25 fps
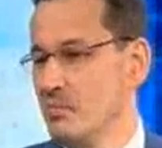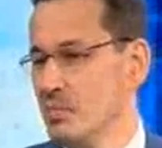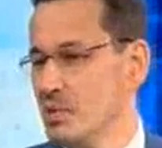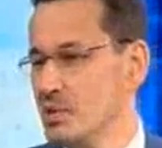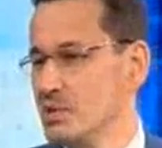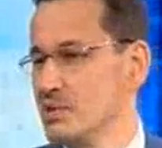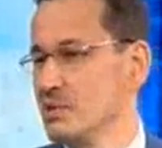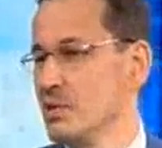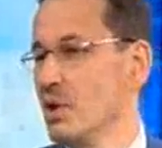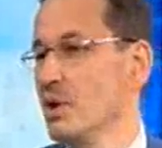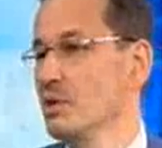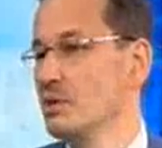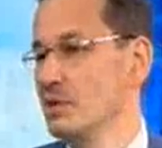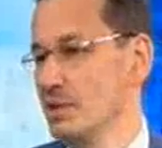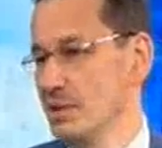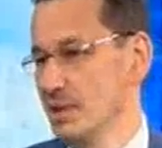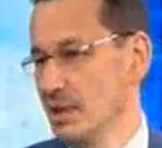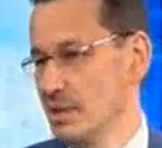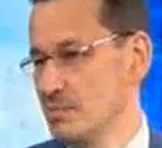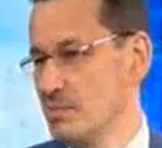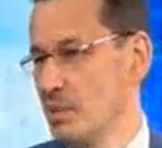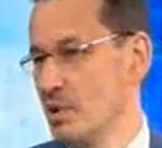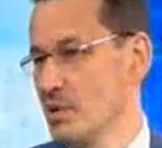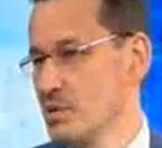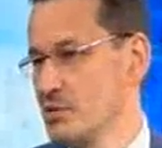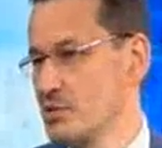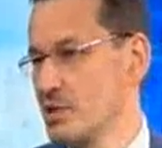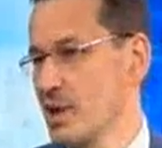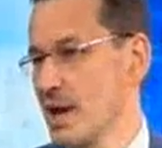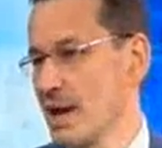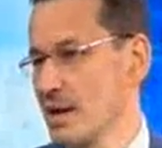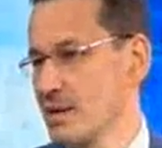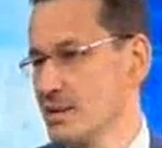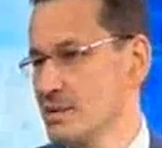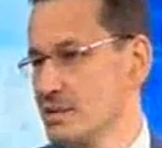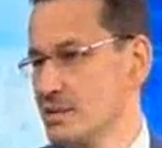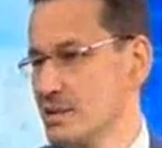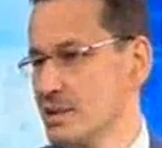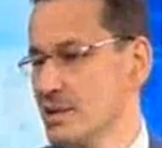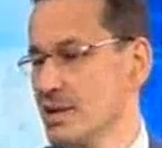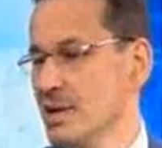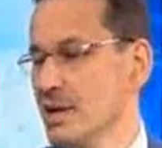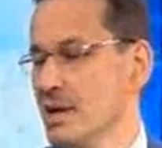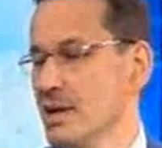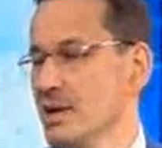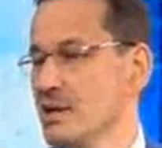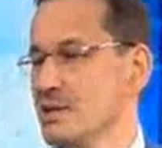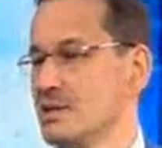zloty, a Polish currency,